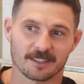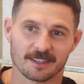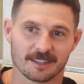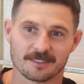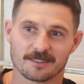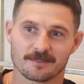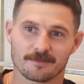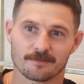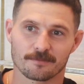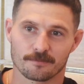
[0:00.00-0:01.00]
I think it's
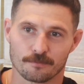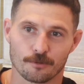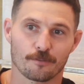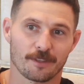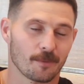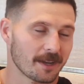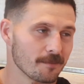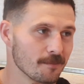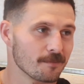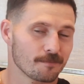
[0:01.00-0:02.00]
proof that we
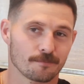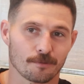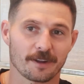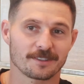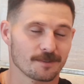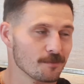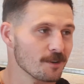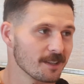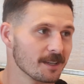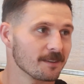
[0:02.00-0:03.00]
can breed some
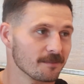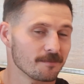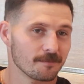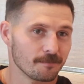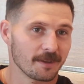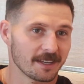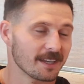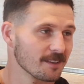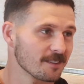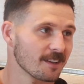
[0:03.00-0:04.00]
really big
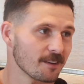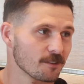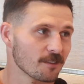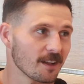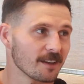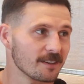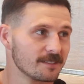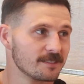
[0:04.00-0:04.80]
killers out of Australia.